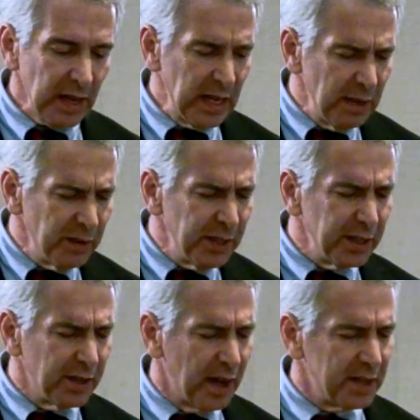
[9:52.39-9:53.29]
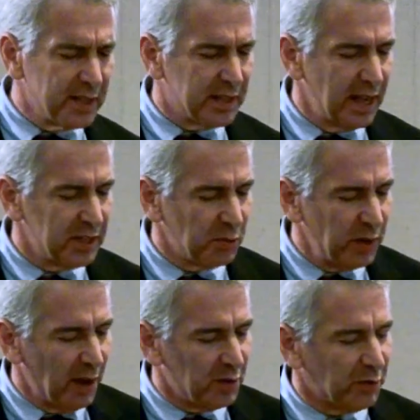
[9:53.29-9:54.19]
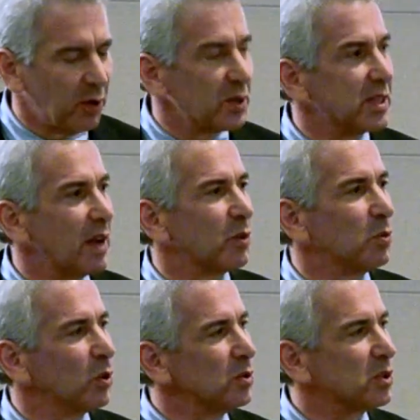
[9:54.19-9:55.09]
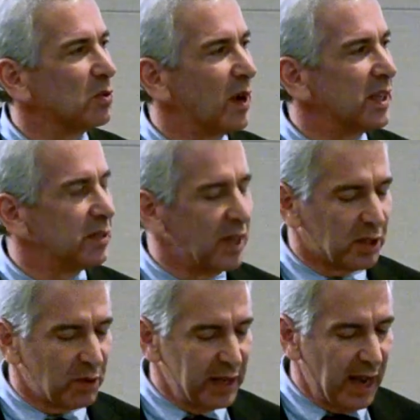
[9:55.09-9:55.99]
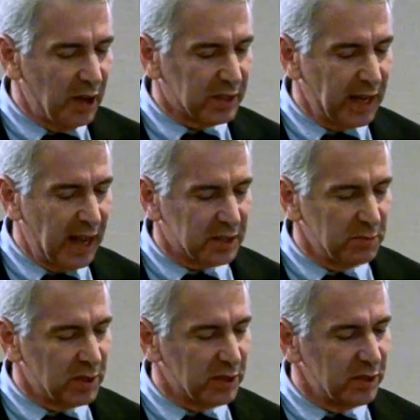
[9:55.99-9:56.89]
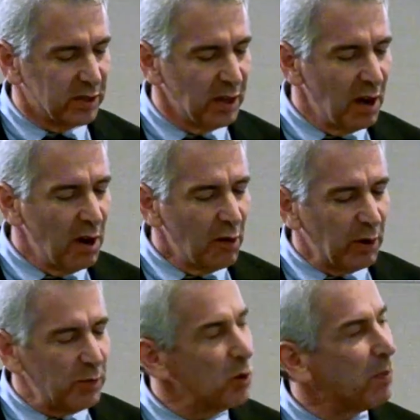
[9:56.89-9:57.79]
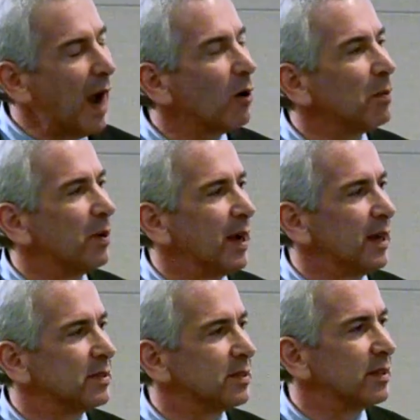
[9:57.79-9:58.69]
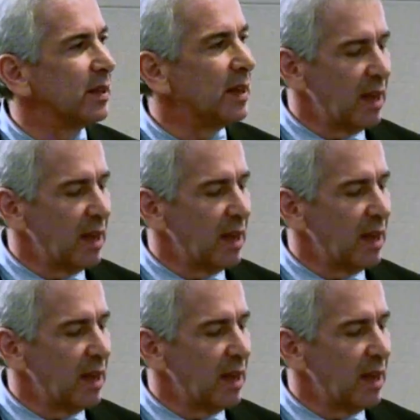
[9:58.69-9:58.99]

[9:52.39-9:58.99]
Even in the United States, we have the first ever rules to regulate greenhouse gas emissions from new power plants.